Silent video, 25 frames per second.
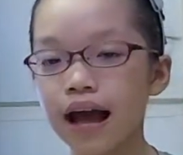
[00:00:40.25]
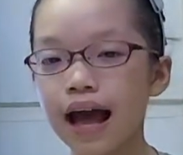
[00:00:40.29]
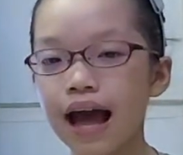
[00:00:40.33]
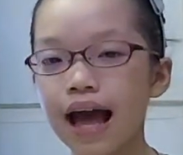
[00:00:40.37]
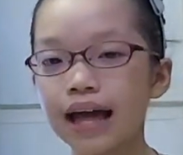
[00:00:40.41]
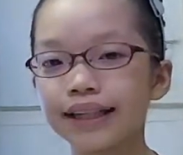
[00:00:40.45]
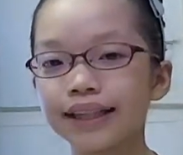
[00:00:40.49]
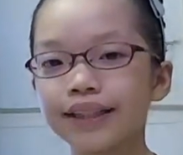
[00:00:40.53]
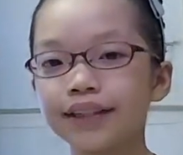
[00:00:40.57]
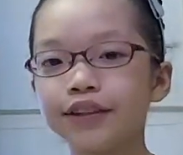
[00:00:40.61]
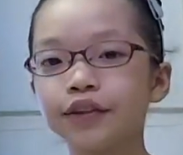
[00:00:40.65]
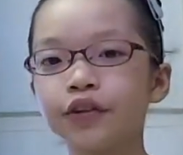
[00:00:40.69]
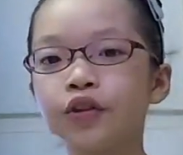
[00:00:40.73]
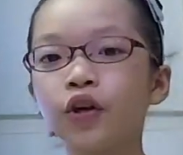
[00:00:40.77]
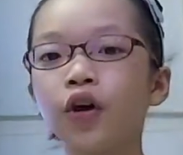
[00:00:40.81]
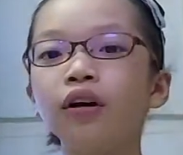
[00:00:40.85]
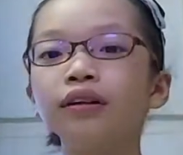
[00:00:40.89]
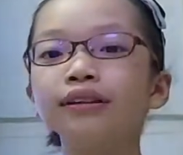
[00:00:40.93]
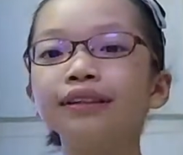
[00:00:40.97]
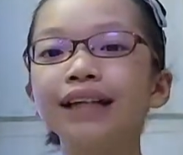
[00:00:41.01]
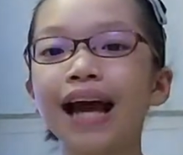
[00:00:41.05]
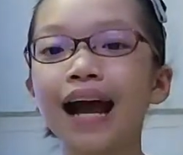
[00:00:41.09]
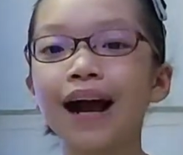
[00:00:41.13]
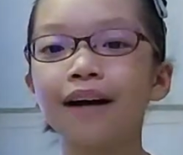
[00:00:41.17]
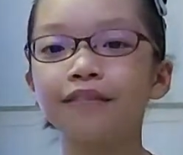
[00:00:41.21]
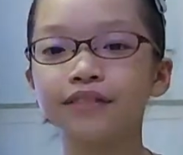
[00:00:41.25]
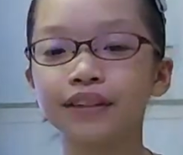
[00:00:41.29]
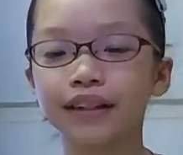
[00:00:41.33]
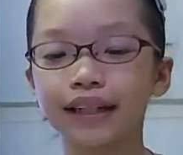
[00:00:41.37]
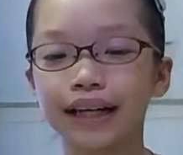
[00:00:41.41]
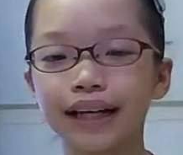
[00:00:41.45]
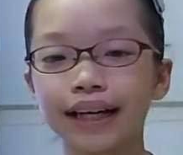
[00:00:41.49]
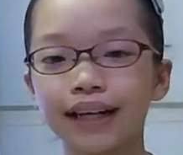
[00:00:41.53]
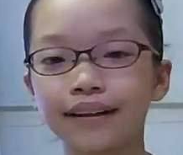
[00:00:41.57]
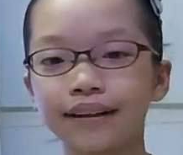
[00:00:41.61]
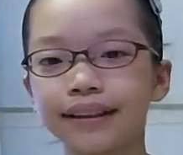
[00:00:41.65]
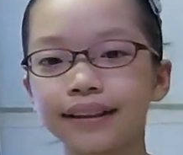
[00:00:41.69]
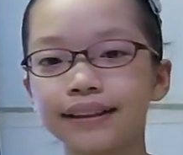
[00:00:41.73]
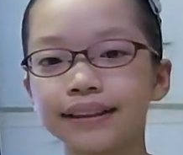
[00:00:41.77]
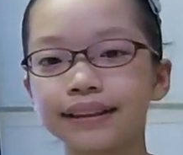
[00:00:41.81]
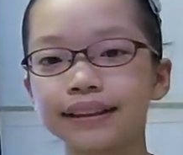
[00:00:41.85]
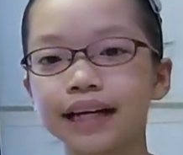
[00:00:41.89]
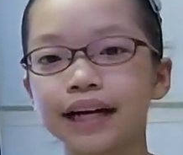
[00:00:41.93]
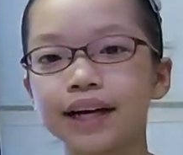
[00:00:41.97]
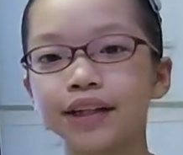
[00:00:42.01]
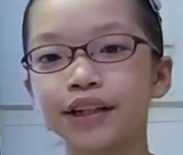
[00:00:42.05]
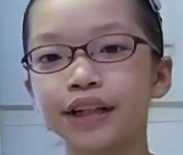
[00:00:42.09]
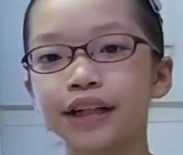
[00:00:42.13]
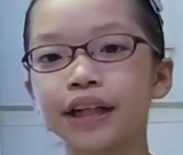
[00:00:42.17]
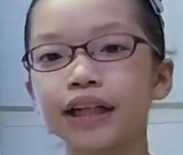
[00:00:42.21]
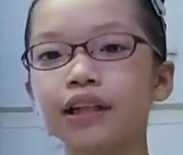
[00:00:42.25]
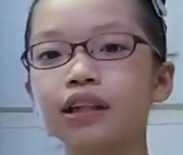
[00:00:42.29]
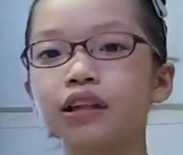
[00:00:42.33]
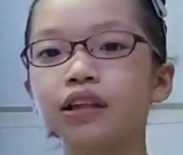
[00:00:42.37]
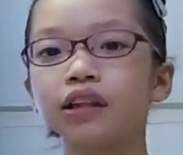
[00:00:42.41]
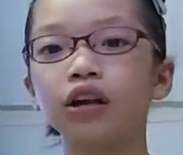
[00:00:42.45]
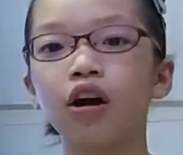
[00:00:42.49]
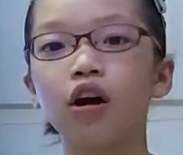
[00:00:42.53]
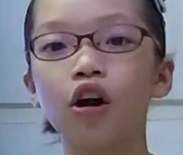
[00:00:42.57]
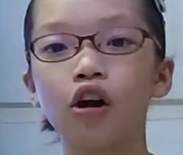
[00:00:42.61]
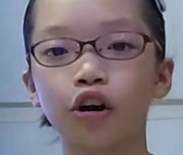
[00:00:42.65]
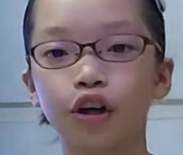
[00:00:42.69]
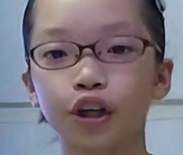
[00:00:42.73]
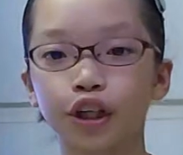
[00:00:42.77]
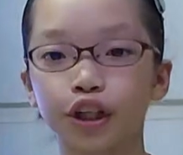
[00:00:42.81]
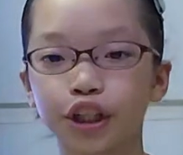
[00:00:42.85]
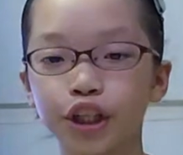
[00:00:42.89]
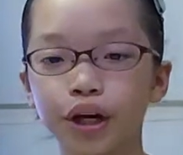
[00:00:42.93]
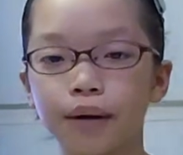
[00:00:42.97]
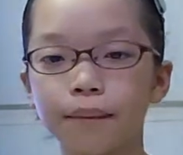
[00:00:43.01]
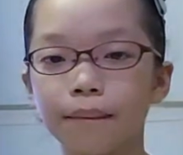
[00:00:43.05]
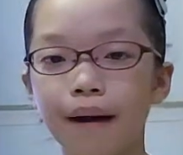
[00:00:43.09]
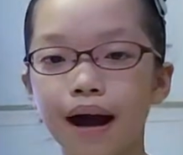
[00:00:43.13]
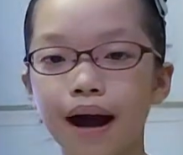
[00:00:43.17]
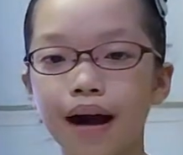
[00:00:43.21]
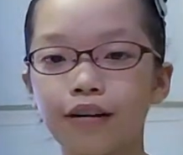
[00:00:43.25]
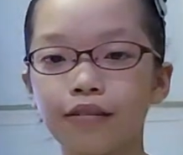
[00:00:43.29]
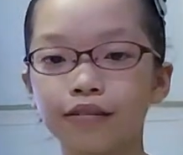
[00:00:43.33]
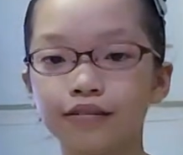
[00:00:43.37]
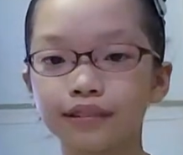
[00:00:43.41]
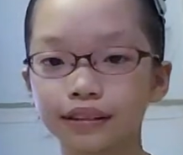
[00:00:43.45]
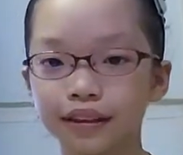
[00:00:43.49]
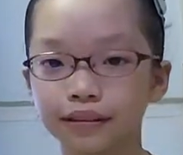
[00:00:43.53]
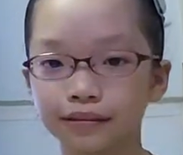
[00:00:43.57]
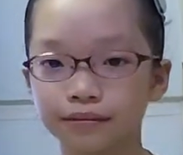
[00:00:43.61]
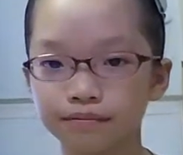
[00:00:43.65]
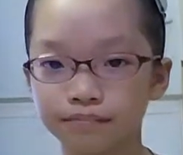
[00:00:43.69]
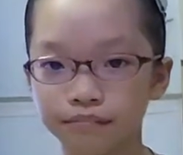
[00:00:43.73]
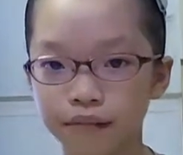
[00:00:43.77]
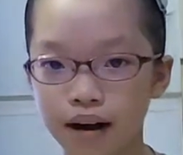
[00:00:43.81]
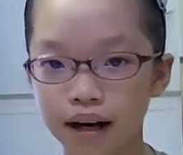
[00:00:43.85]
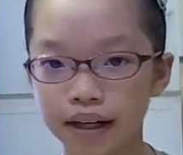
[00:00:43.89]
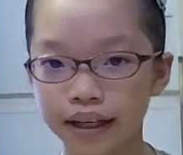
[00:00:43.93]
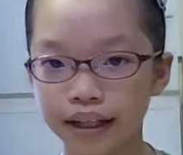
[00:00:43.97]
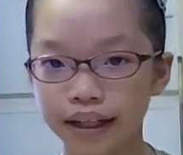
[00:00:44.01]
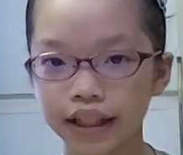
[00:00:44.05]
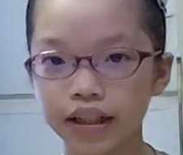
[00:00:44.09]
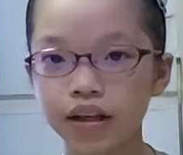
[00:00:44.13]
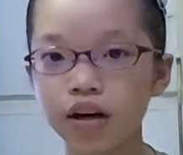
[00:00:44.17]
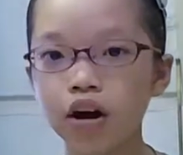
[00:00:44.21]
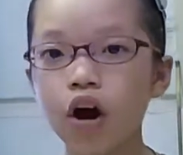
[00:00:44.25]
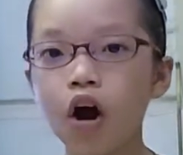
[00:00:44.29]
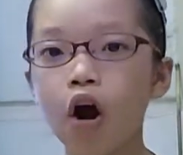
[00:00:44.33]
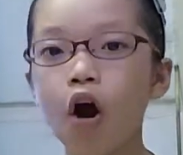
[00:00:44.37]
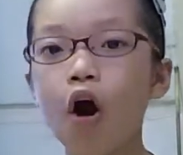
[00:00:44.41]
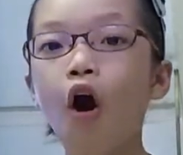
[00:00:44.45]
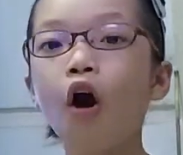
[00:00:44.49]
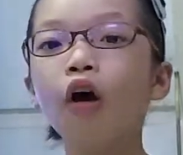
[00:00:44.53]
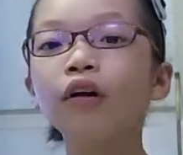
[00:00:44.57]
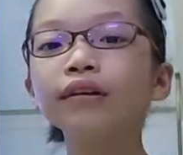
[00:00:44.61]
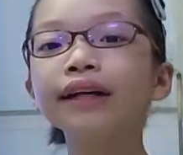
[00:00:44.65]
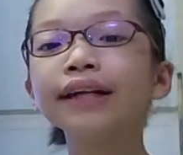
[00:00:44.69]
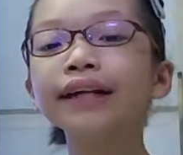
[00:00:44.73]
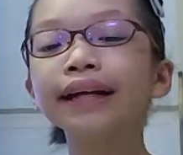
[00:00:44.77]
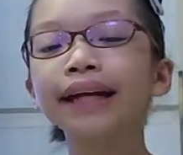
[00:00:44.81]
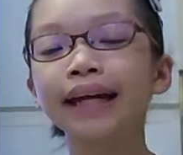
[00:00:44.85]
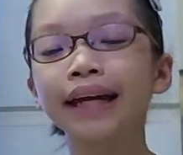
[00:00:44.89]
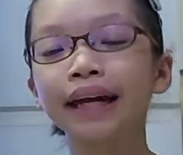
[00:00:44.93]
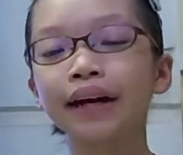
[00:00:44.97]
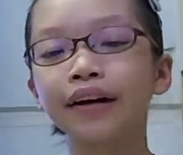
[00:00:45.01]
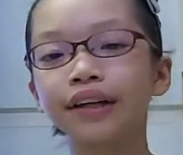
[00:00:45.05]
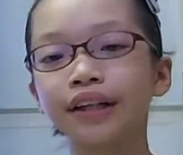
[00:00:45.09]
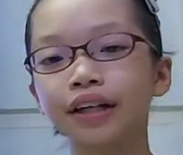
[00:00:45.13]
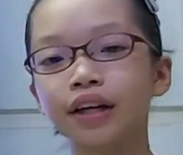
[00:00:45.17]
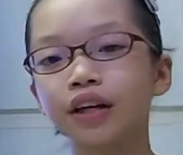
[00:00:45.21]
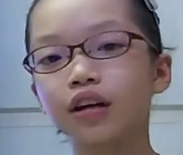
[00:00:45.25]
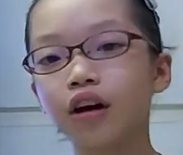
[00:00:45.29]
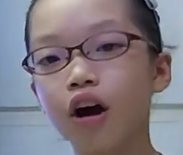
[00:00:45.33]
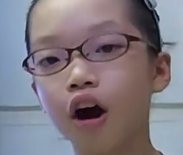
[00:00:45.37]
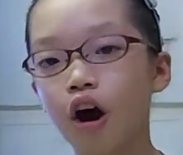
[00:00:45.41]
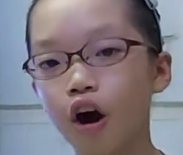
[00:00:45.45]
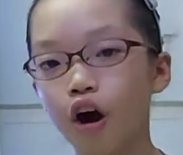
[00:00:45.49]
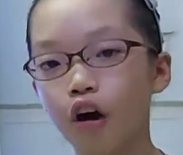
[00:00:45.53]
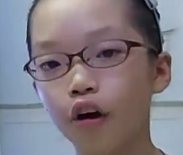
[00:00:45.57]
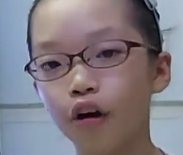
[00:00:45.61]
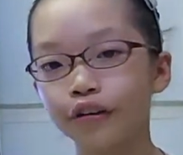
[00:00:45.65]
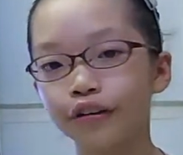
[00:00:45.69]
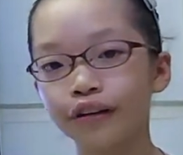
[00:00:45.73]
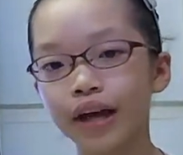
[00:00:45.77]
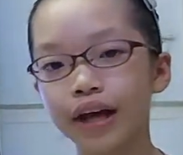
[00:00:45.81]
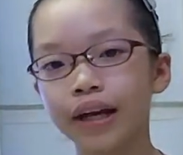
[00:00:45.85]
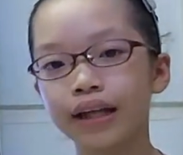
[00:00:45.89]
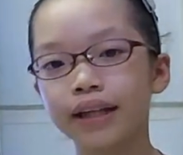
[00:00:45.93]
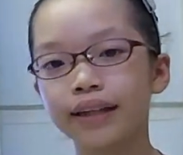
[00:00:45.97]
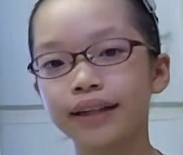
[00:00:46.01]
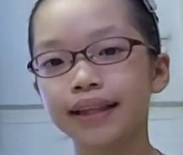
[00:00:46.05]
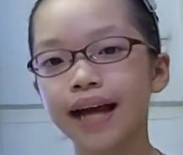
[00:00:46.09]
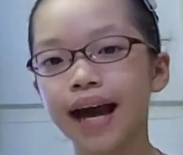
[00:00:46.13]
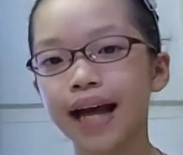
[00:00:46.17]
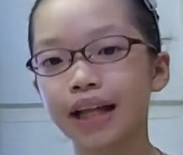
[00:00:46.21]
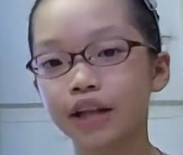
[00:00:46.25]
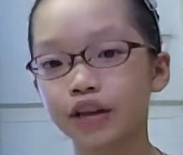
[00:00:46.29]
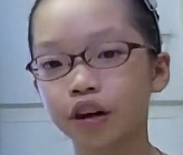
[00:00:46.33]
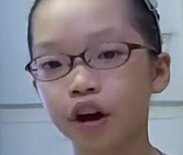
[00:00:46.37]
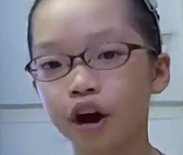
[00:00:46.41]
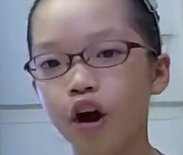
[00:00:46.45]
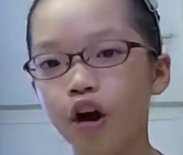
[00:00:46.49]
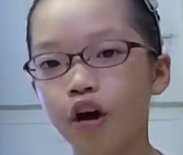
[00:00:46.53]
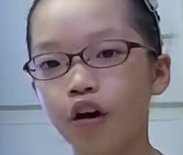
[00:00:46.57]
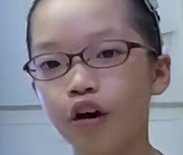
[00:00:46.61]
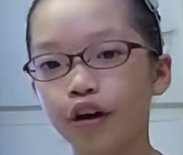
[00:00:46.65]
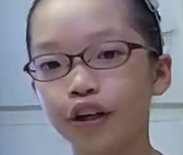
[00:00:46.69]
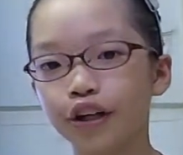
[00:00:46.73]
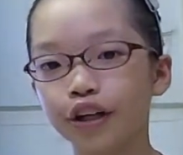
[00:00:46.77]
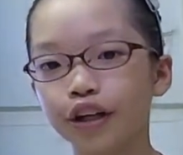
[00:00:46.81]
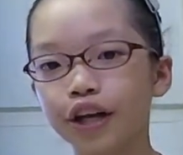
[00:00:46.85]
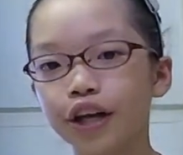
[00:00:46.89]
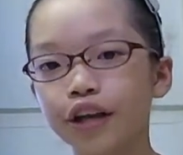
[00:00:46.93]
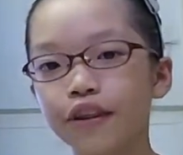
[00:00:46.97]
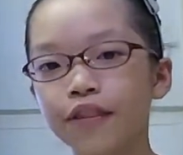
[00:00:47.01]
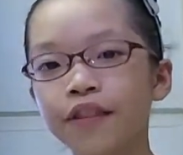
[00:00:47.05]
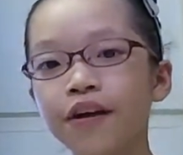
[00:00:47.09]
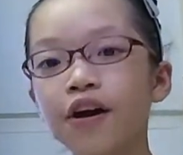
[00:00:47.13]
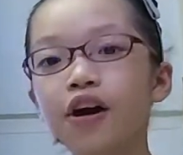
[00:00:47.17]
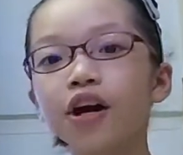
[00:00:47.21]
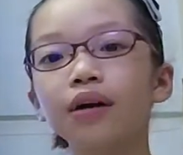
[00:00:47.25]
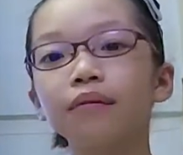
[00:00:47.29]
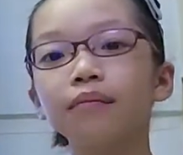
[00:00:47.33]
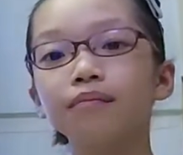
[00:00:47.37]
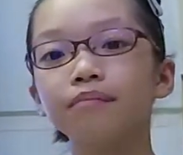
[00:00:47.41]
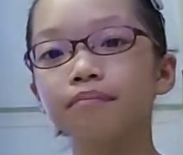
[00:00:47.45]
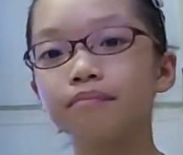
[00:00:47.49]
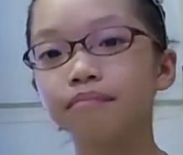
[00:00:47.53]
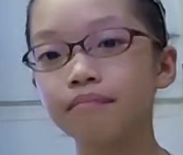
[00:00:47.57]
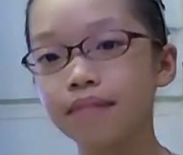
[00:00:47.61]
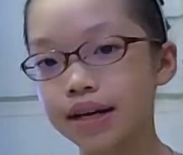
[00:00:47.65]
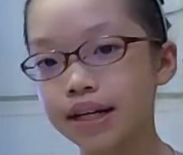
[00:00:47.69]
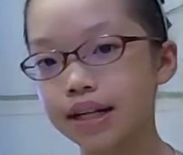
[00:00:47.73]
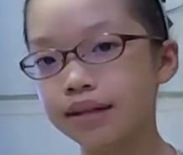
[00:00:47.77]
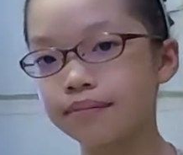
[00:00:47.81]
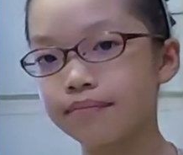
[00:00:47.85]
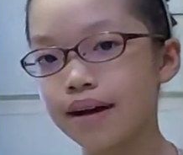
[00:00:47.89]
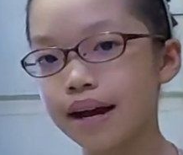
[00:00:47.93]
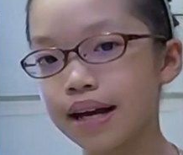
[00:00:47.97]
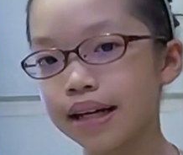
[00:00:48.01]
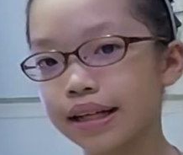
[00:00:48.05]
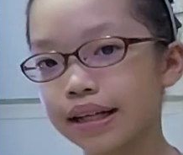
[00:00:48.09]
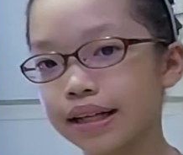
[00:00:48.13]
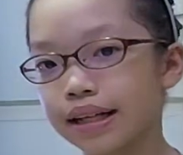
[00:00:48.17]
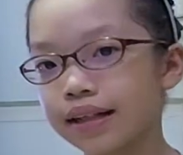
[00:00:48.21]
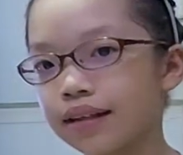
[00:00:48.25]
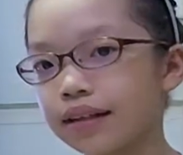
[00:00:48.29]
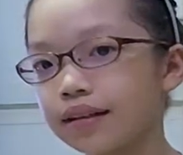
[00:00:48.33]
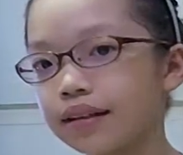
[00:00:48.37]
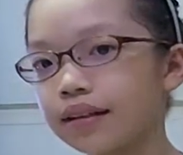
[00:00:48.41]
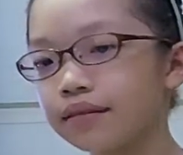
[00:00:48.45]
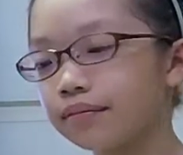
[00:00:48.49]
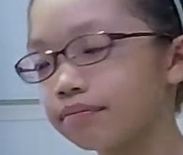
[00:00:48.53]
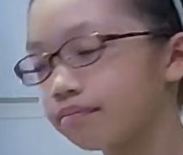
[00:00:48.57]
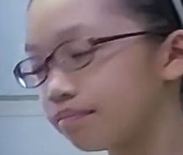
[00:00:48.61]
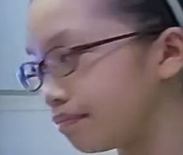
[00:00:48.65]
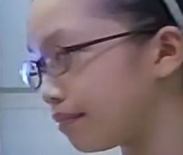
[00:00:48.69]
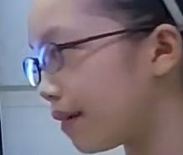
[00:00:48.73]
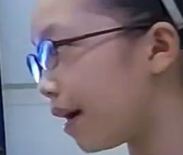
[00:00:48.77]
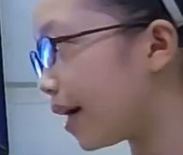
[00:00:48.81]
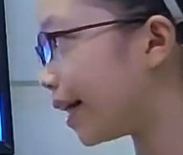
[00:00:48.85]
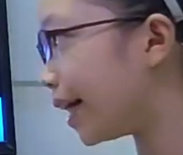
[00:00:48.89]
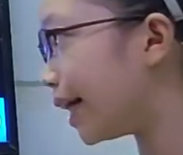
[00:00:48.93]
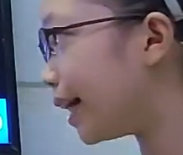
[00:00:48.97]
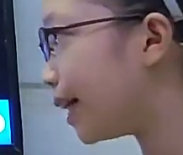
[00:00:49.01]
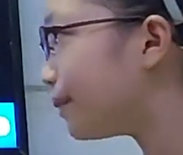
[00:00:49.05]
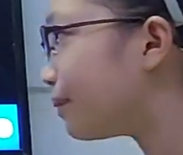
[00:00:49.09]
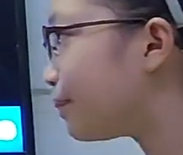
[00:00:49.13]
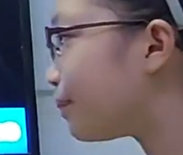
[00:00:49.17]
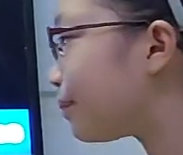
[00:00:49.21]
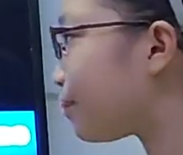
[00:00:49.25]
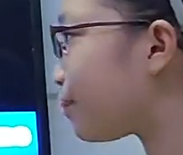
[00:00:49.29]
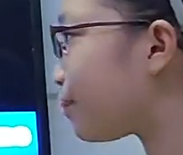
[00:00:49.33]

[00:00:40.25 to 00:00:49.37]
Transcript: And you don't have to carry such a large amount of money. Only carry a card, and in that card, there are many money.